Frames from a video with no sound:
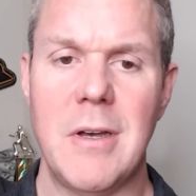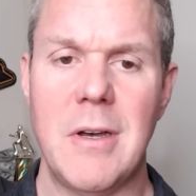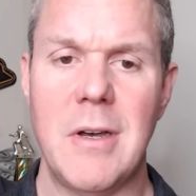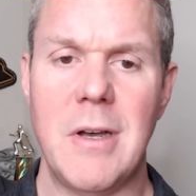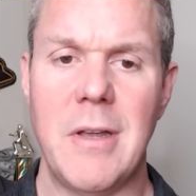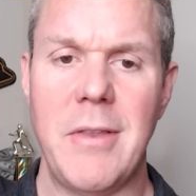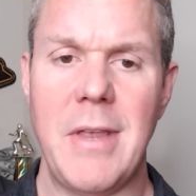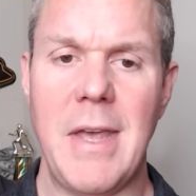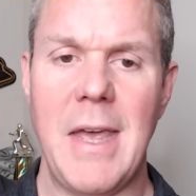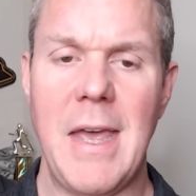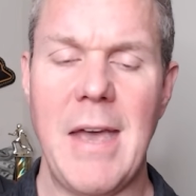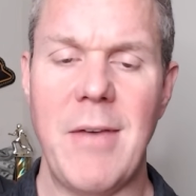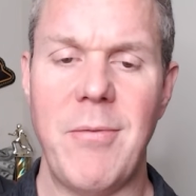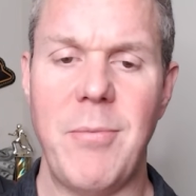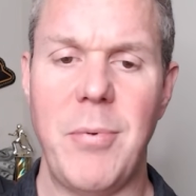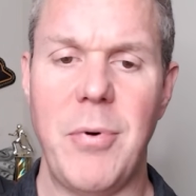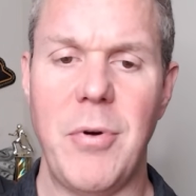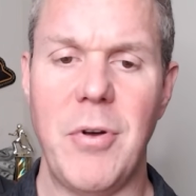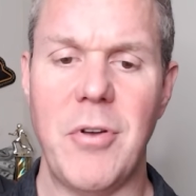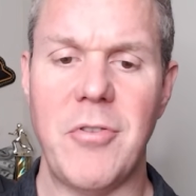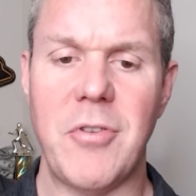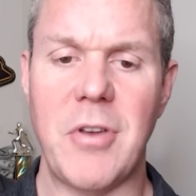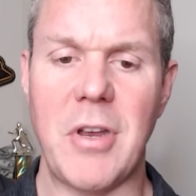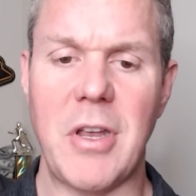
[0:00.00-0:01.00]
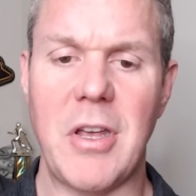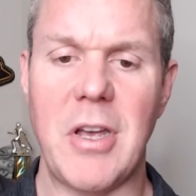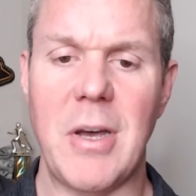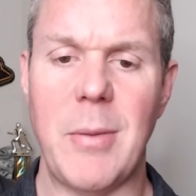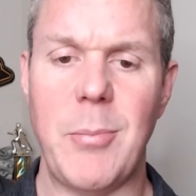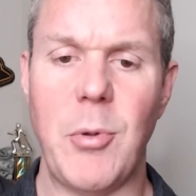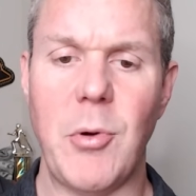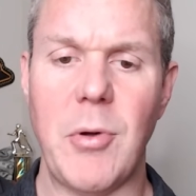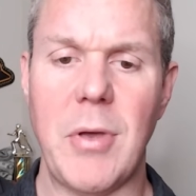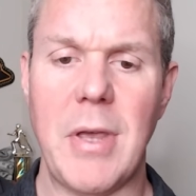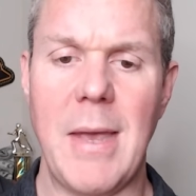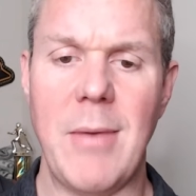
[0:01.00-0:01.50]
Uh, they have pushed a
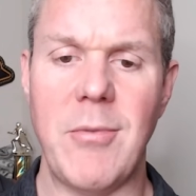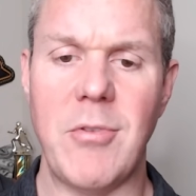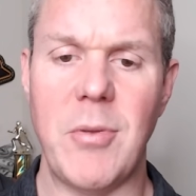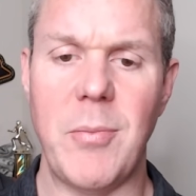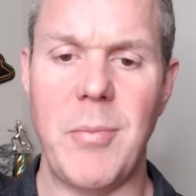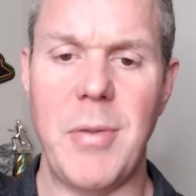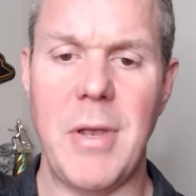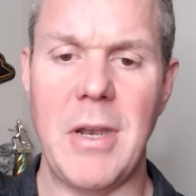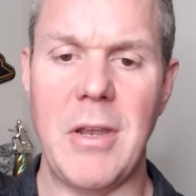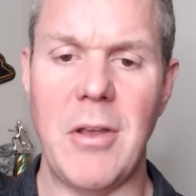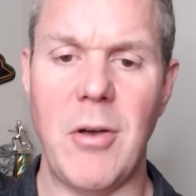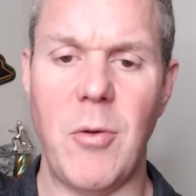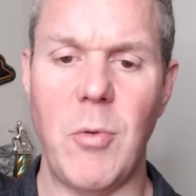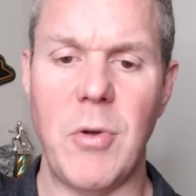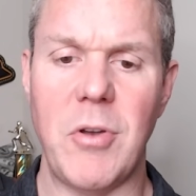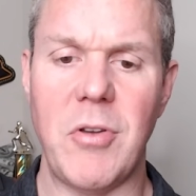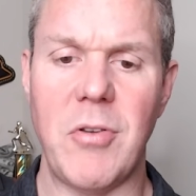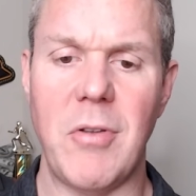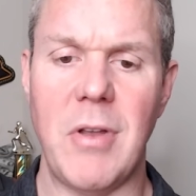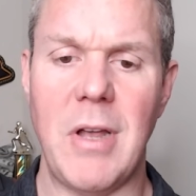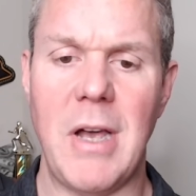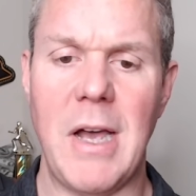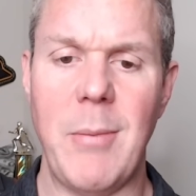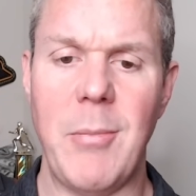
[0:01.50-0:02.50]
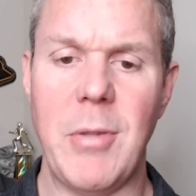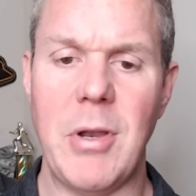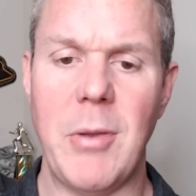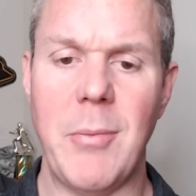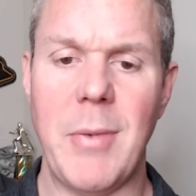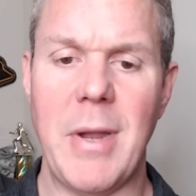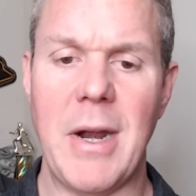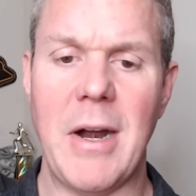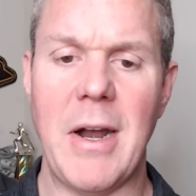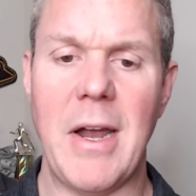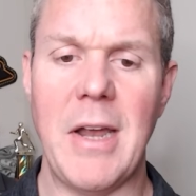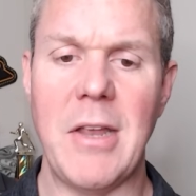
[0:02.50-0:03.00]
couple games depending on which line, but
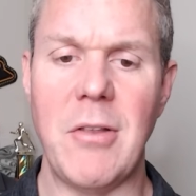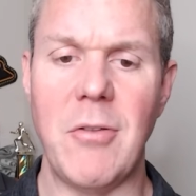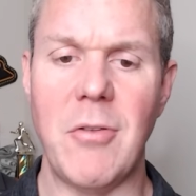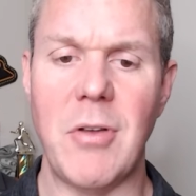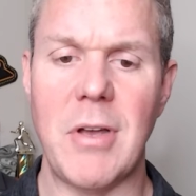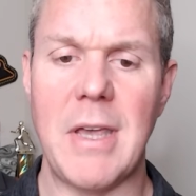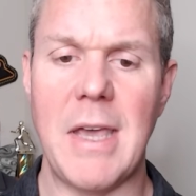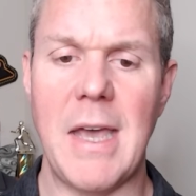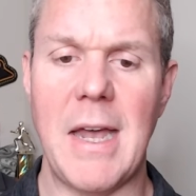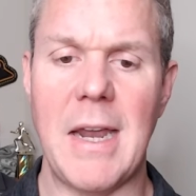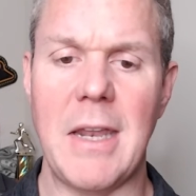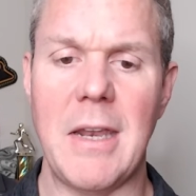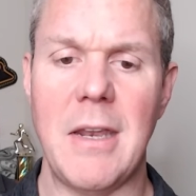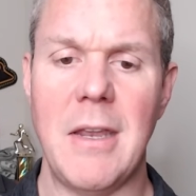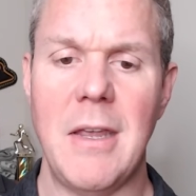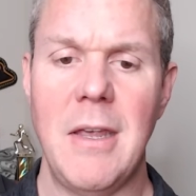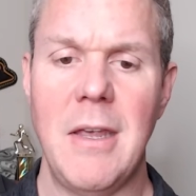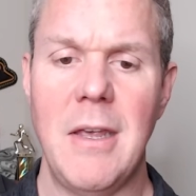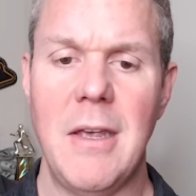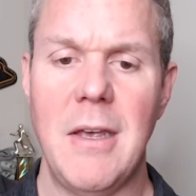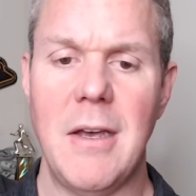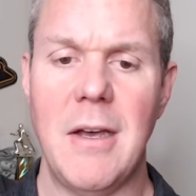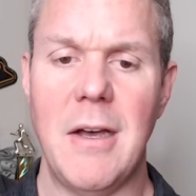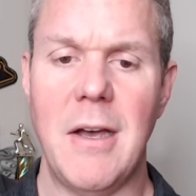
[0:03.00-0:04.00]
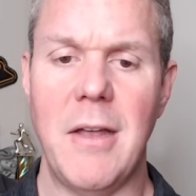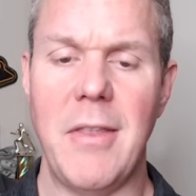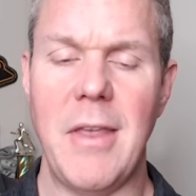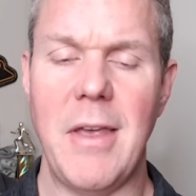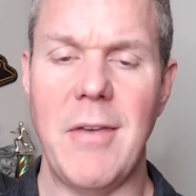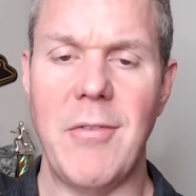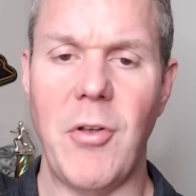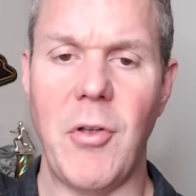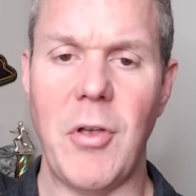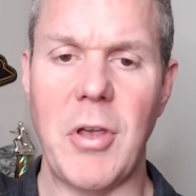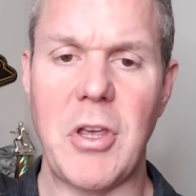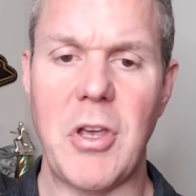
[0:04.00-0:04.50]
no matter how you look at it, uh,
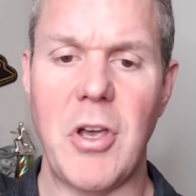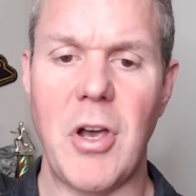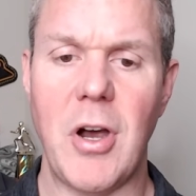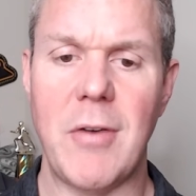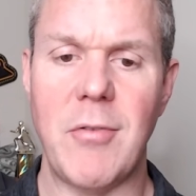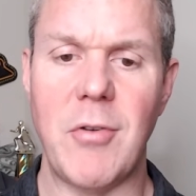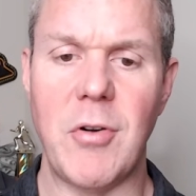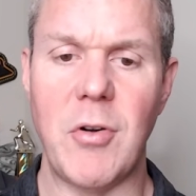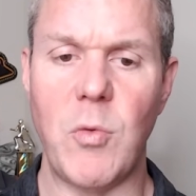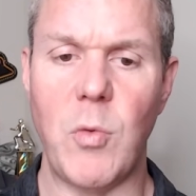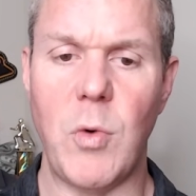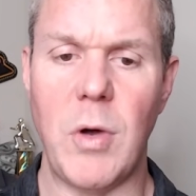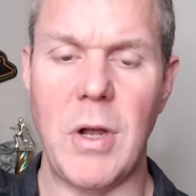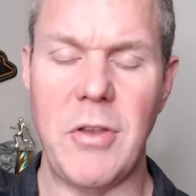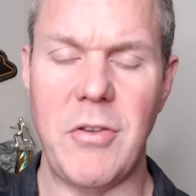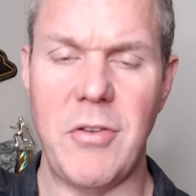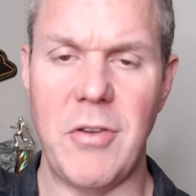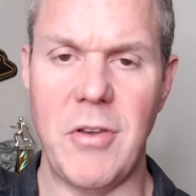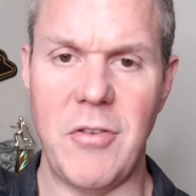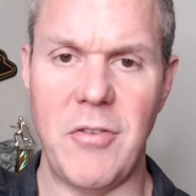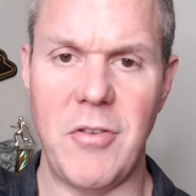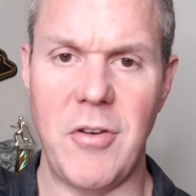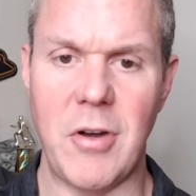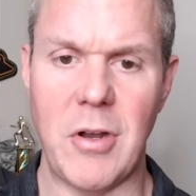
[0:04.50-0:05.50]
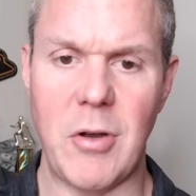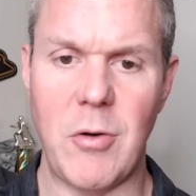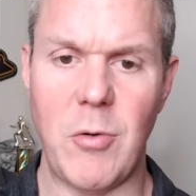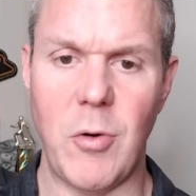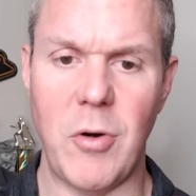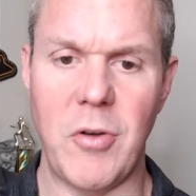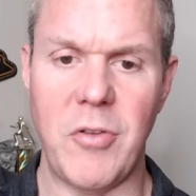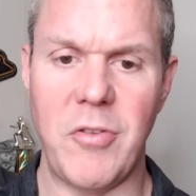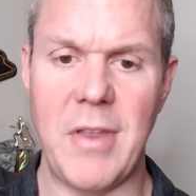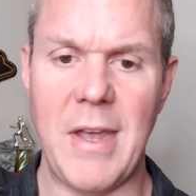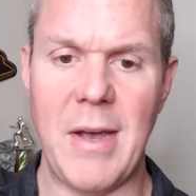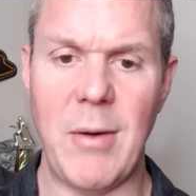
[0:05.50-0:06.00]
they've only covered once this year. And of
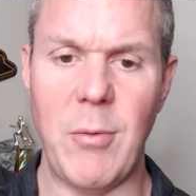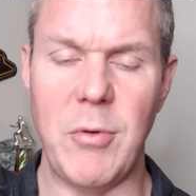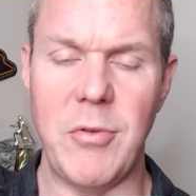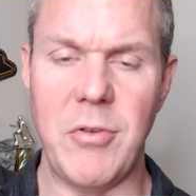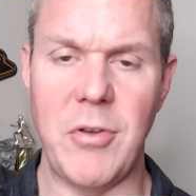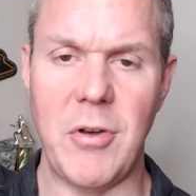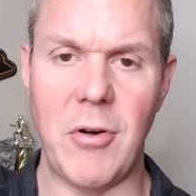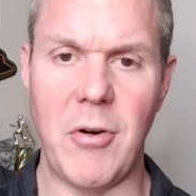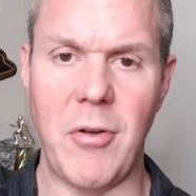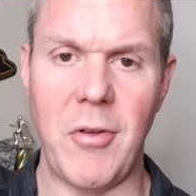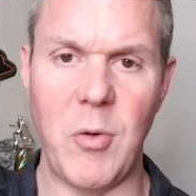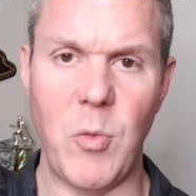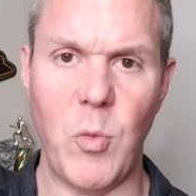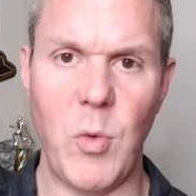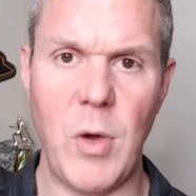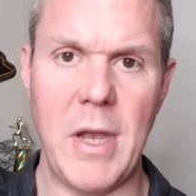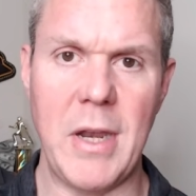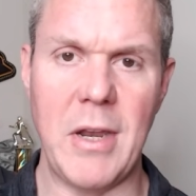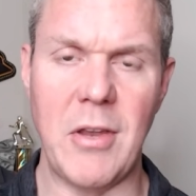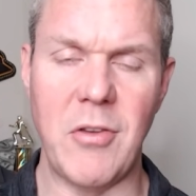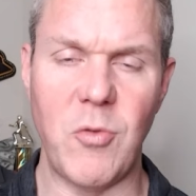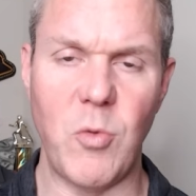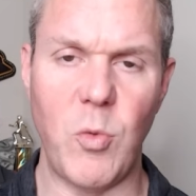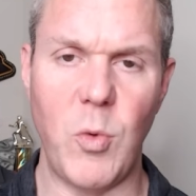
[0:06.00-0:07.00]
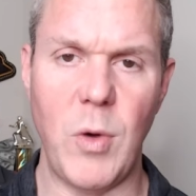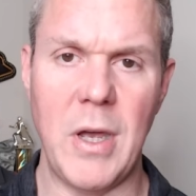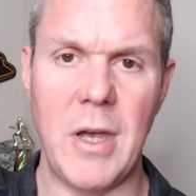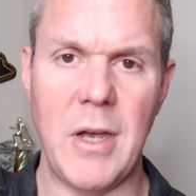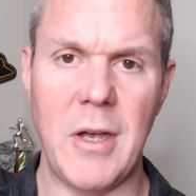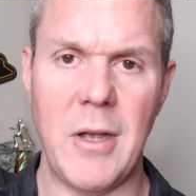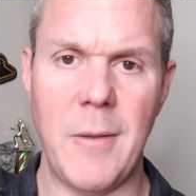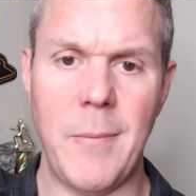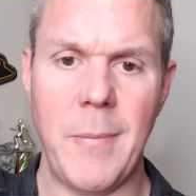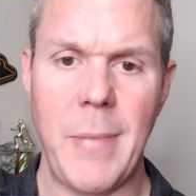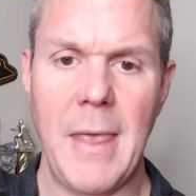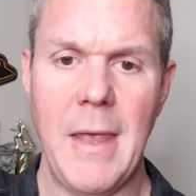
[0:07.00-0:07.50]
course, that was their only win as
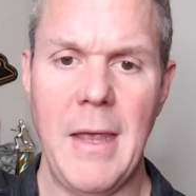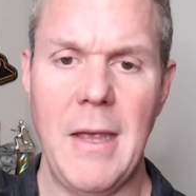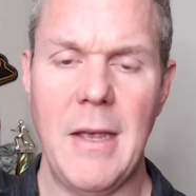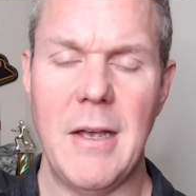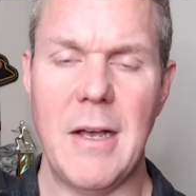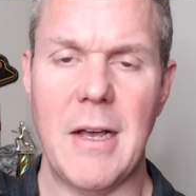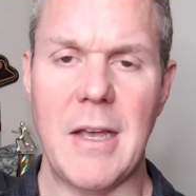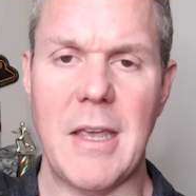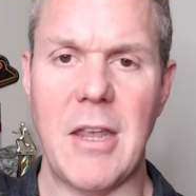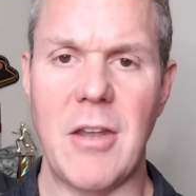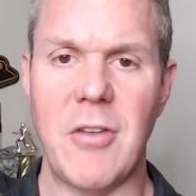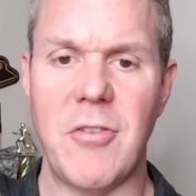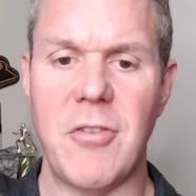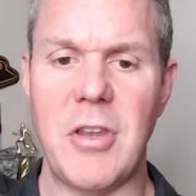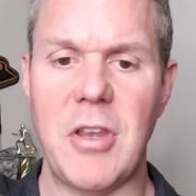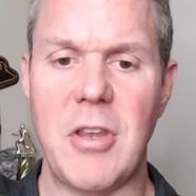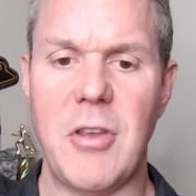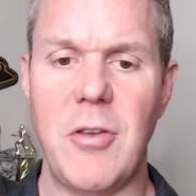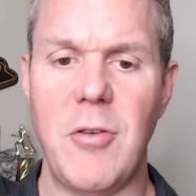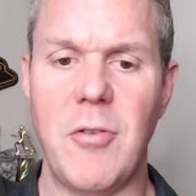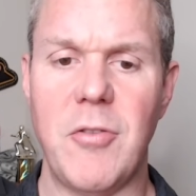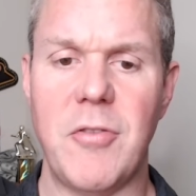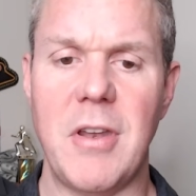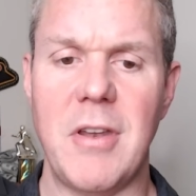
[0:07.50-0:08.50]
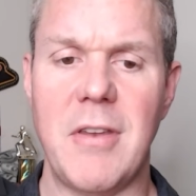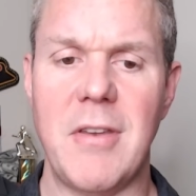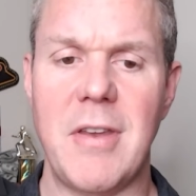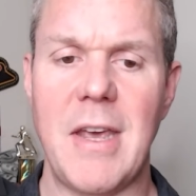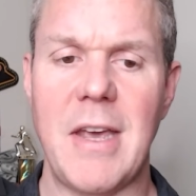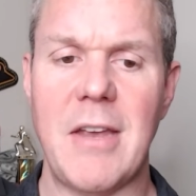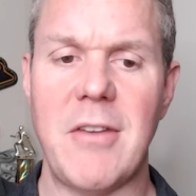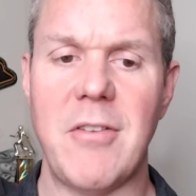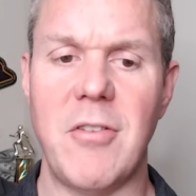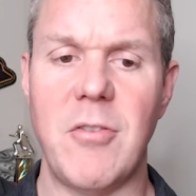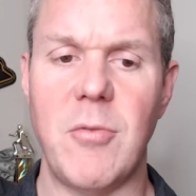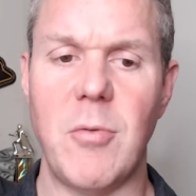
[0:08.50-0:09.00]
well against the Houston
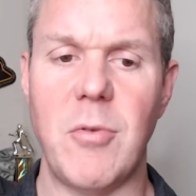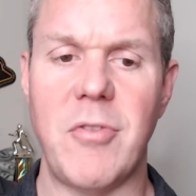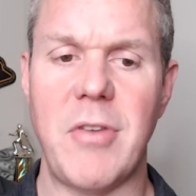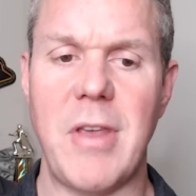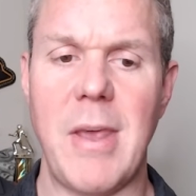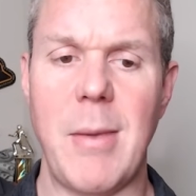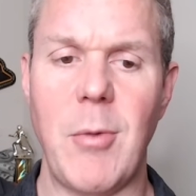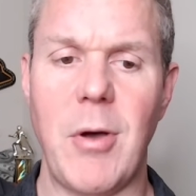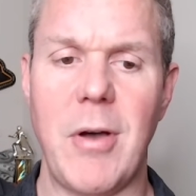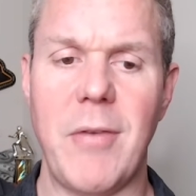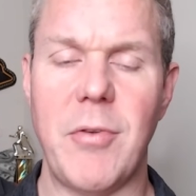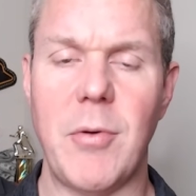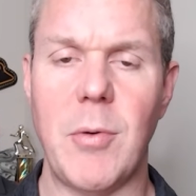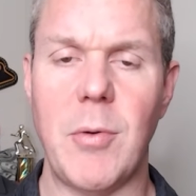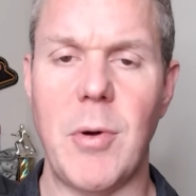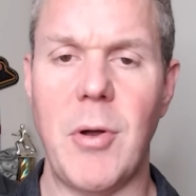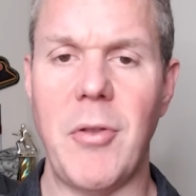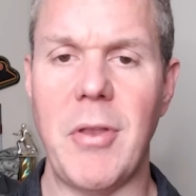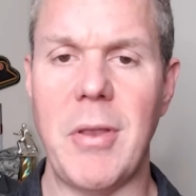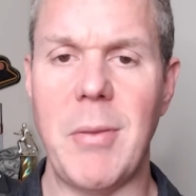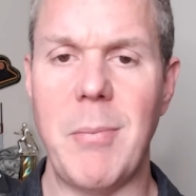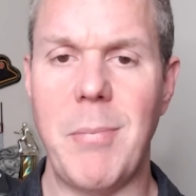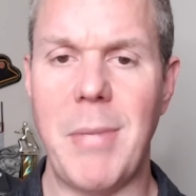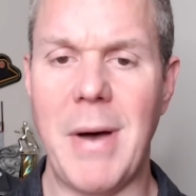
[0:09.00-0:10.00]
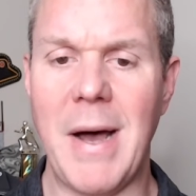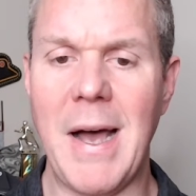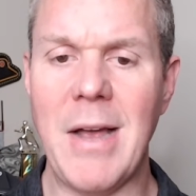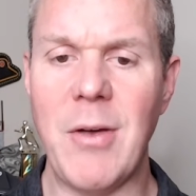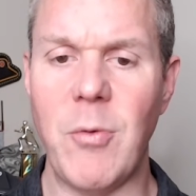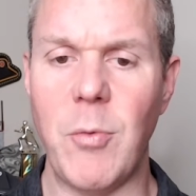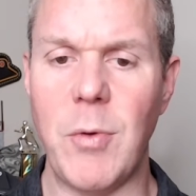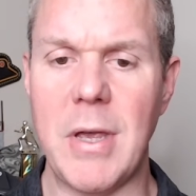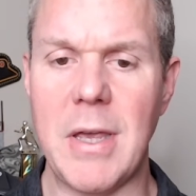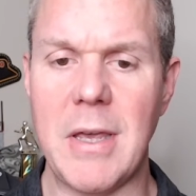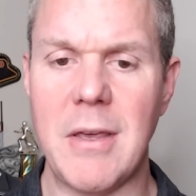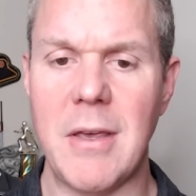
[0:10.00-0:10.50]
Texans, which came off their only bye
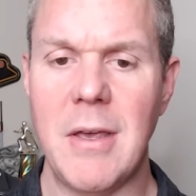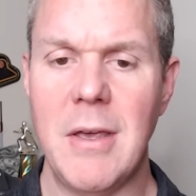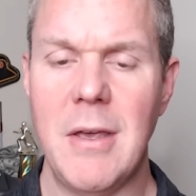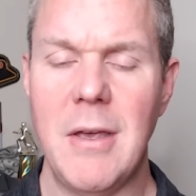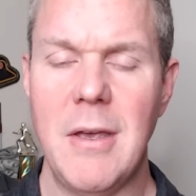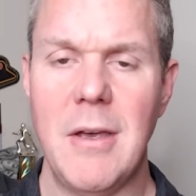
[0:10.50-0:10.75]
week.